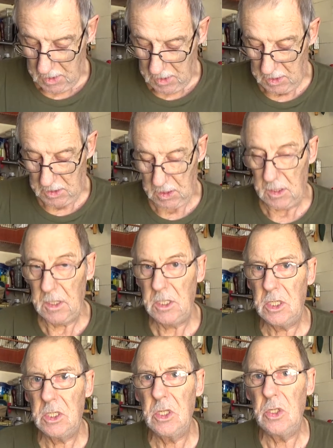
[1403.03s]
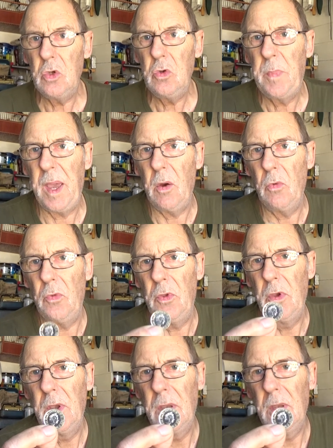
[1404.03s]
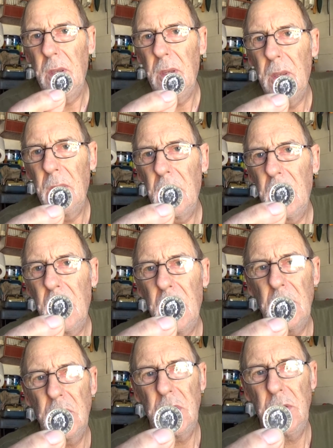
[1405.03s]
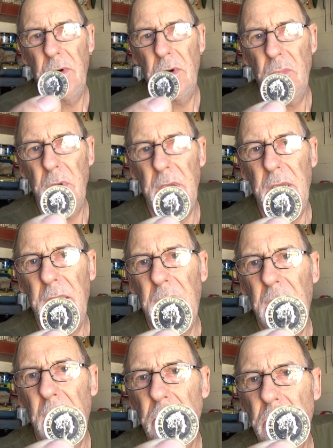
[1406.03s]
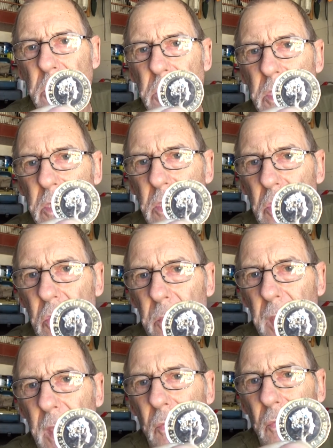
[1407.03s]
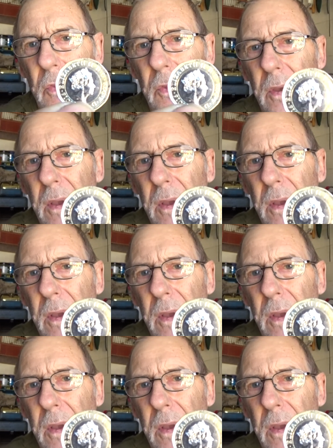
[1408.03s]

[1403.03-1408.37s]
is, this is the new pound. Let's see if I can bring it in close. This is the new pound.